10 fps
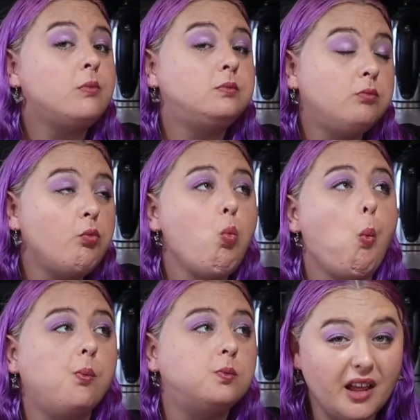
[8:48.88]
Mmm.
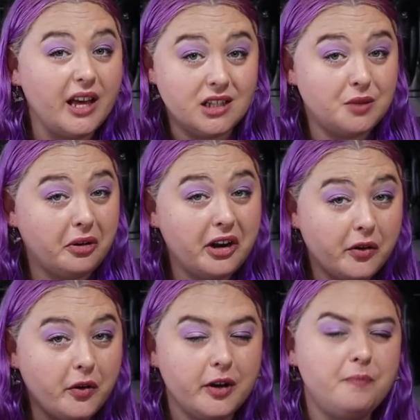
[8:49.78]
It's pretty
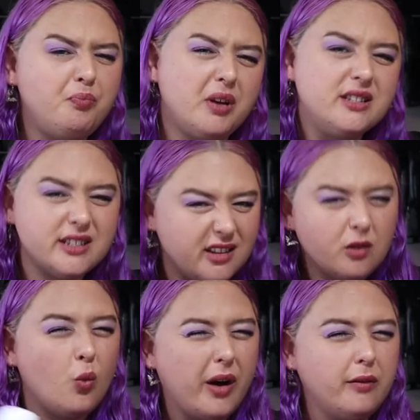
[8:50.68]
good, but it's a
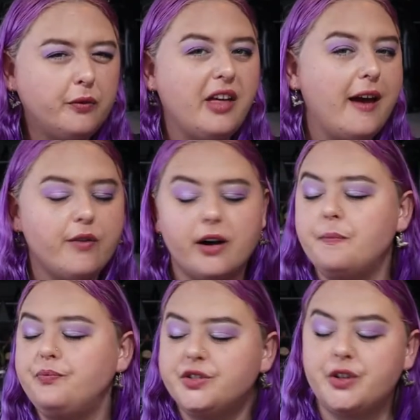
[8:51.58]
little one flavour,
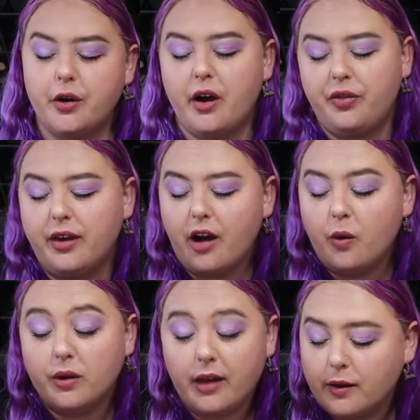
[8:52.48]
so I think I
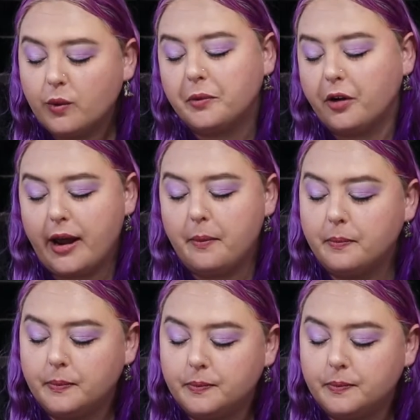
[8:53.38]
will add whipped cream.